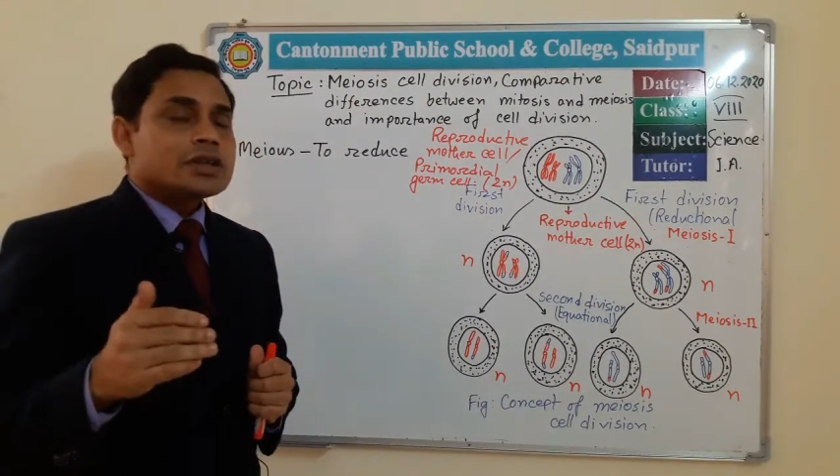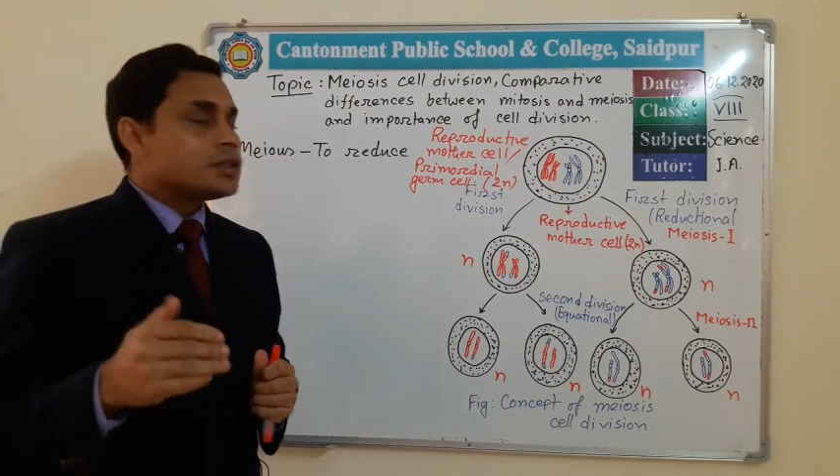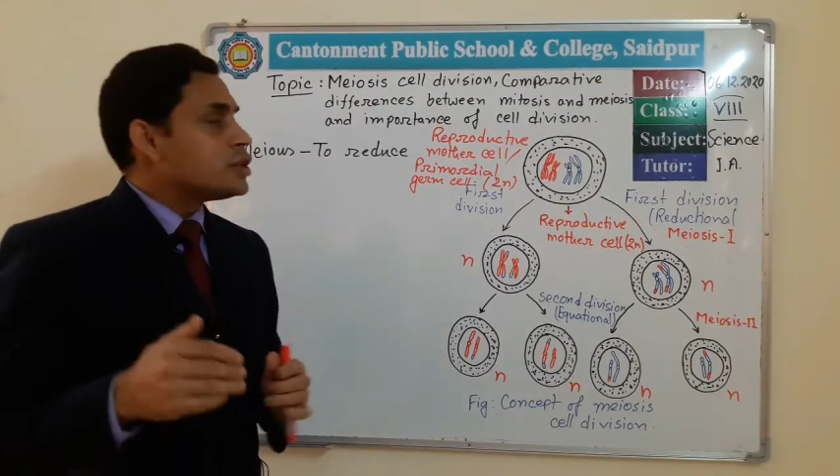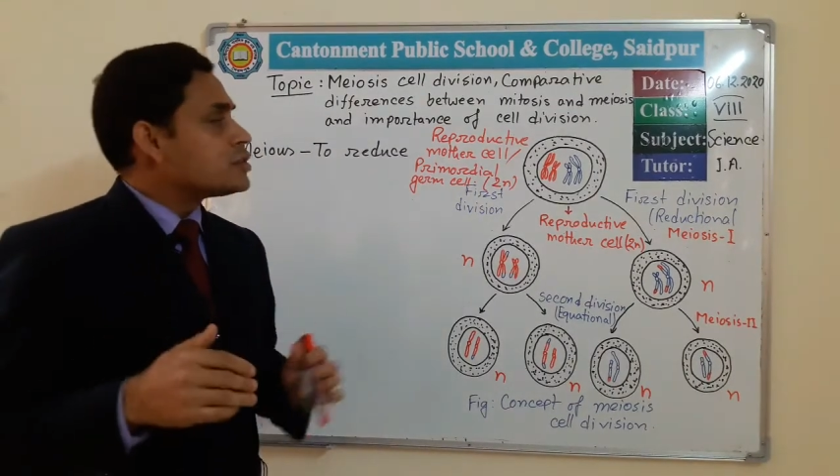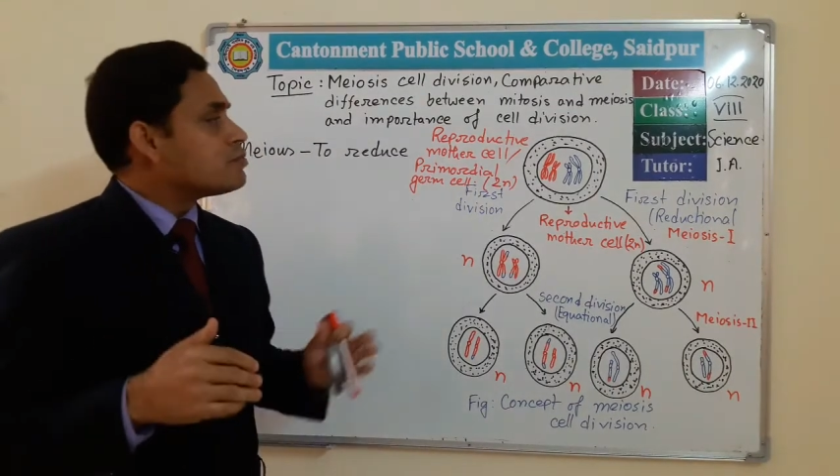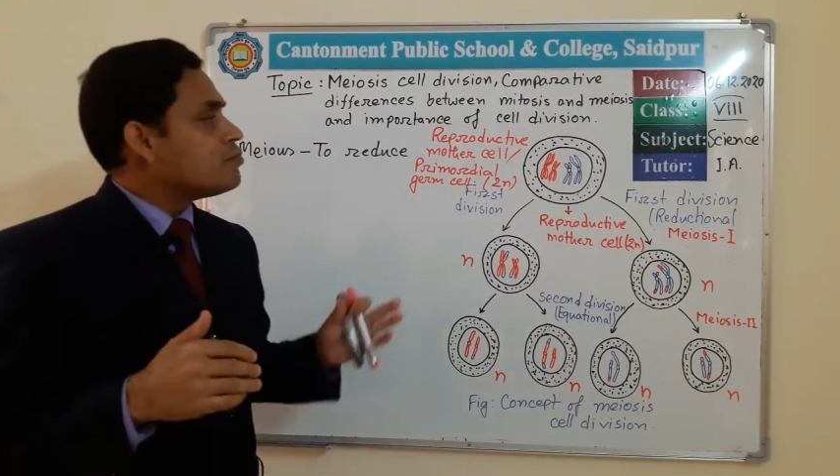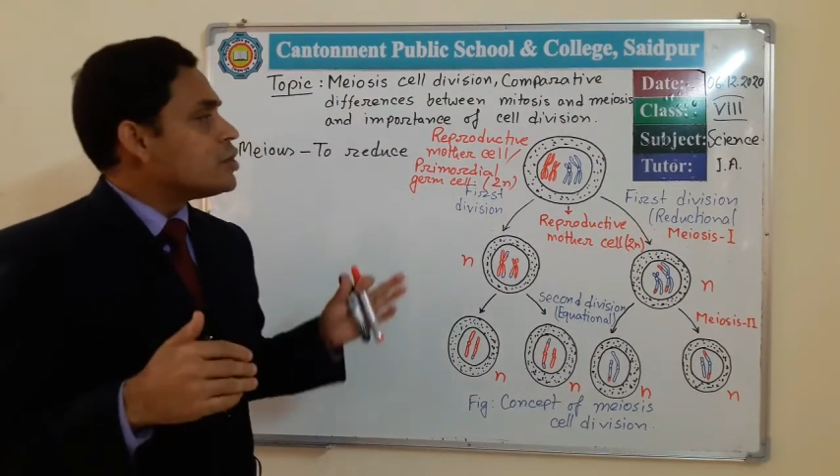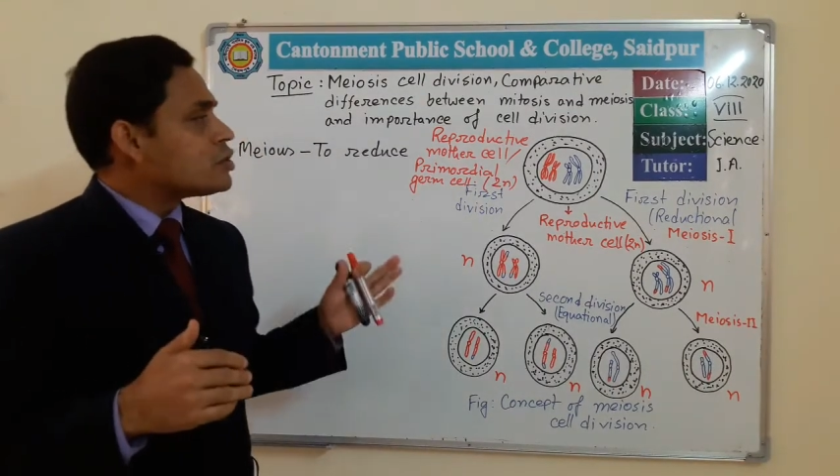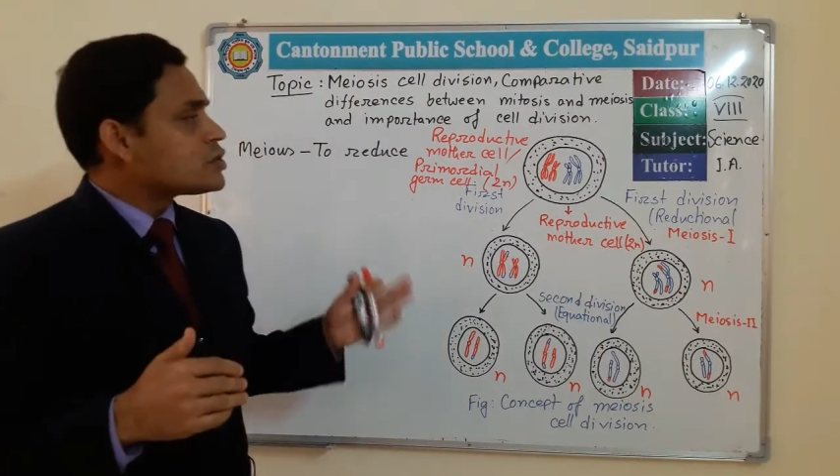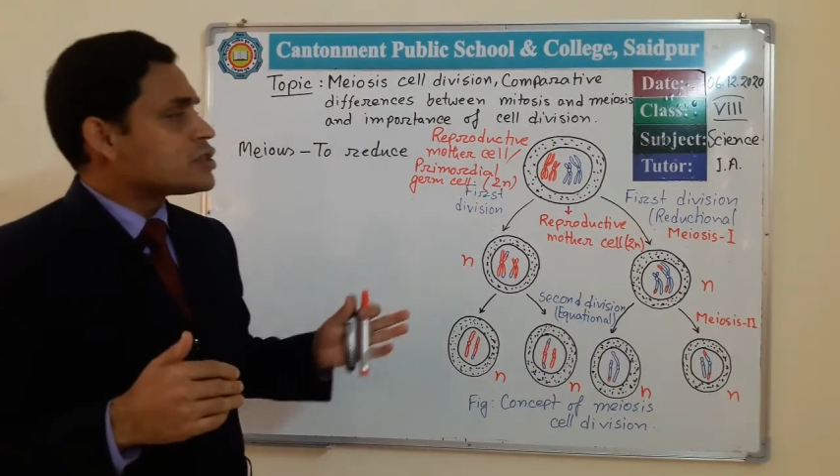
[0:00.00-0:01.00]
this
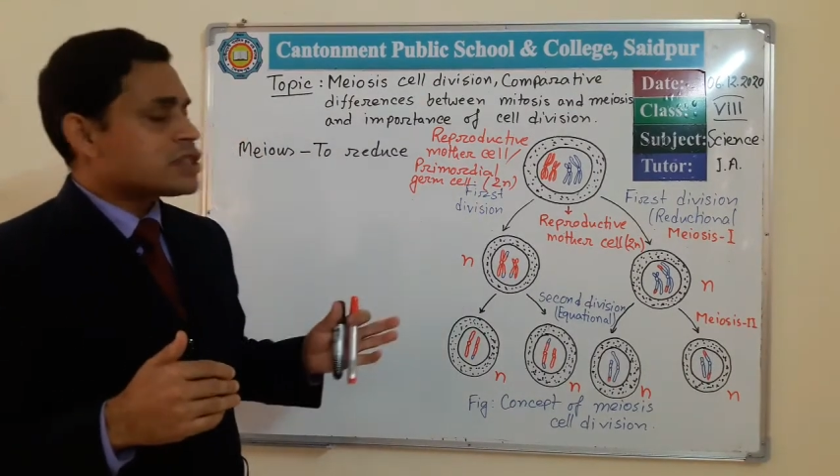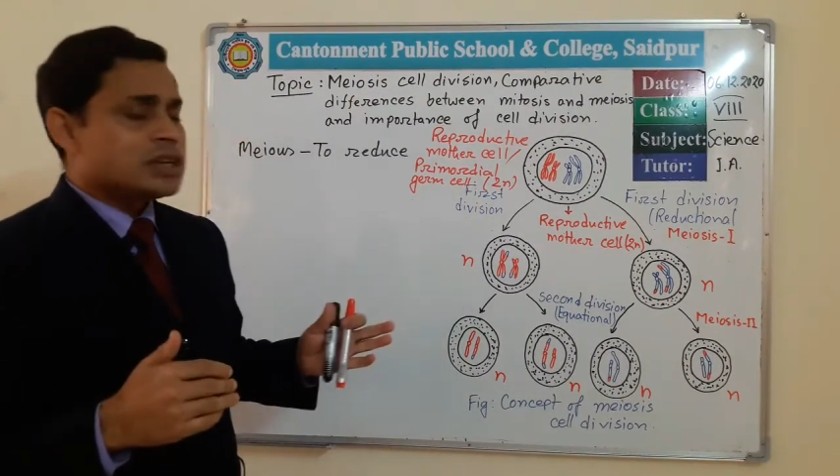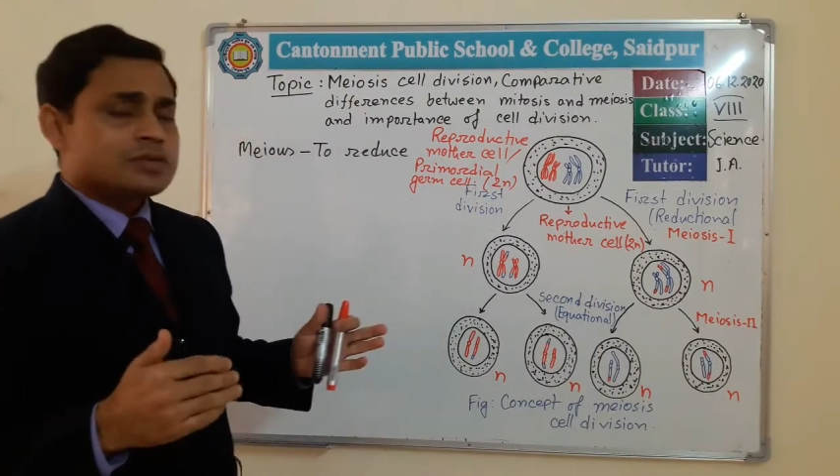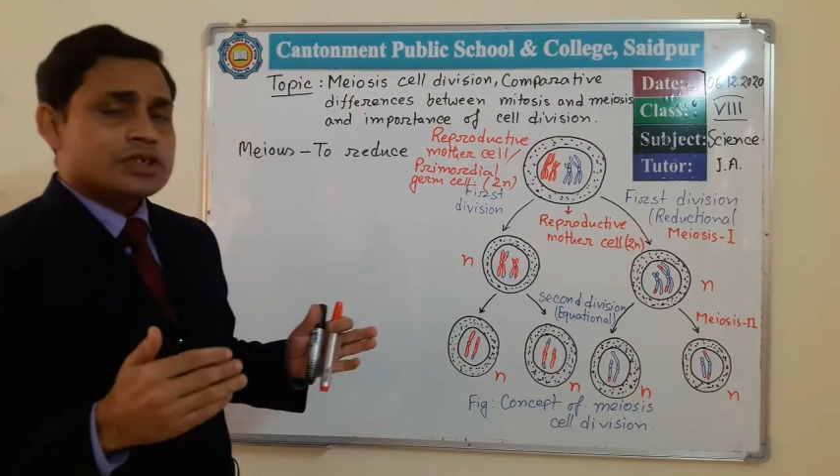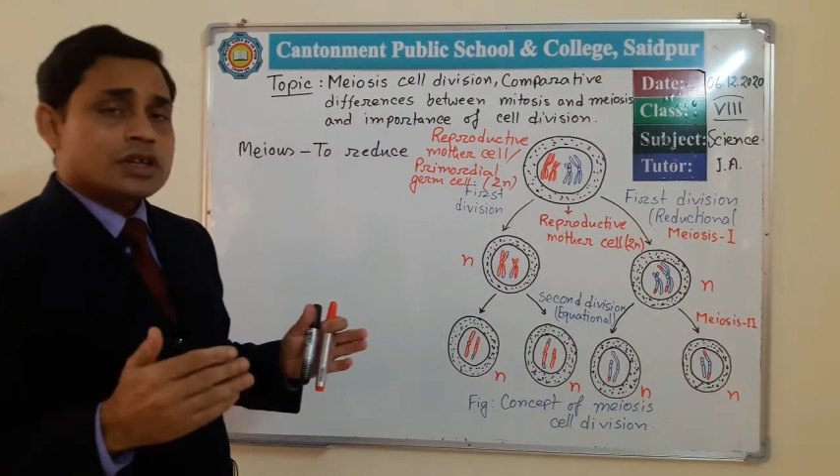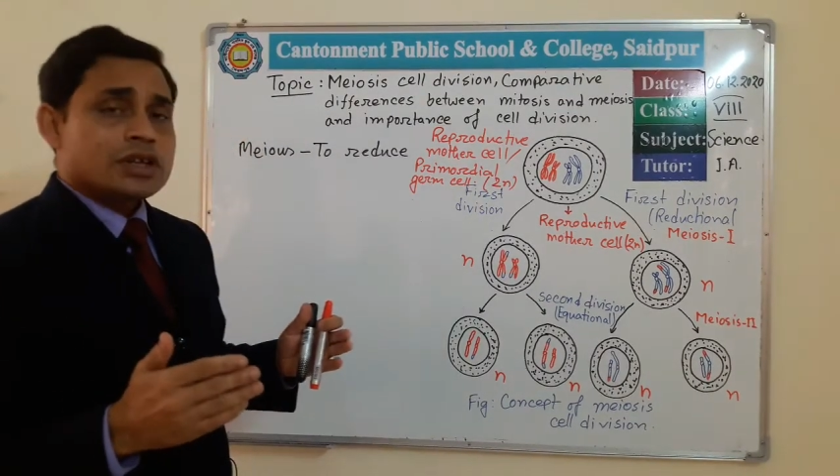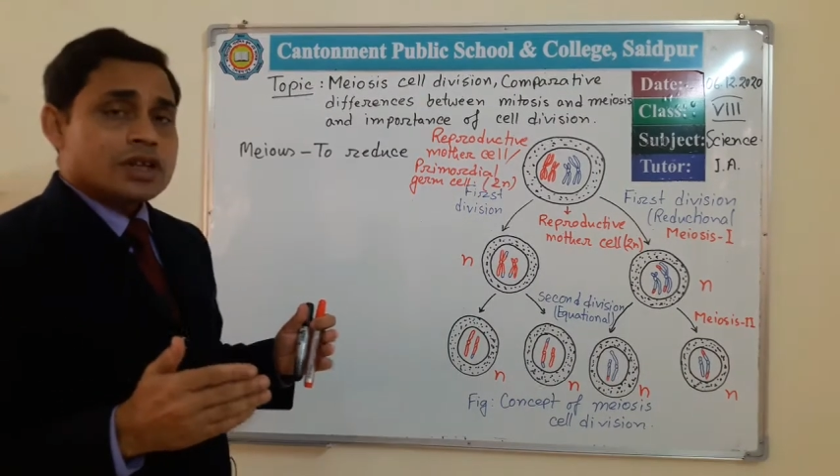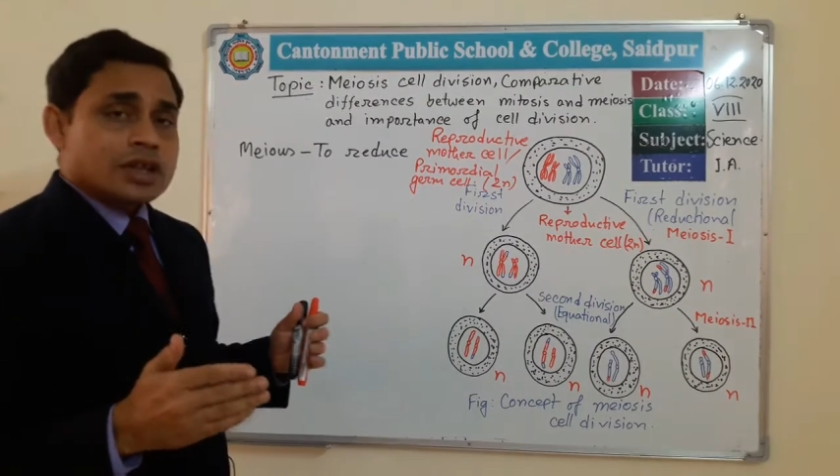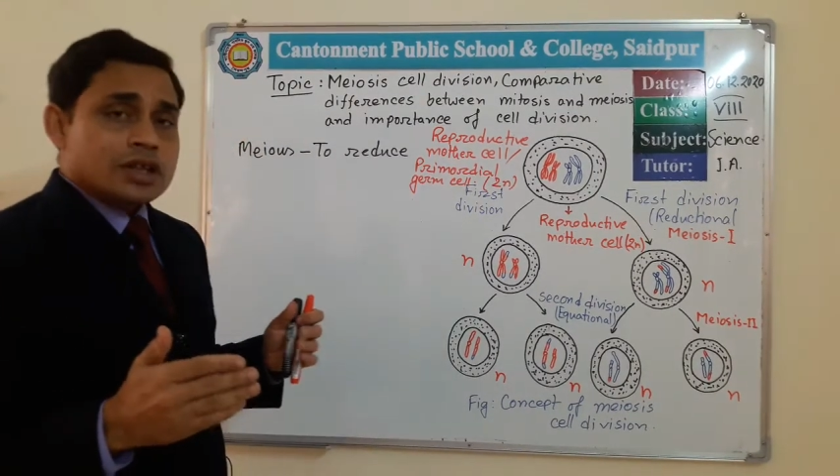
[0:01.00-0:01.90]
meiosis cell division,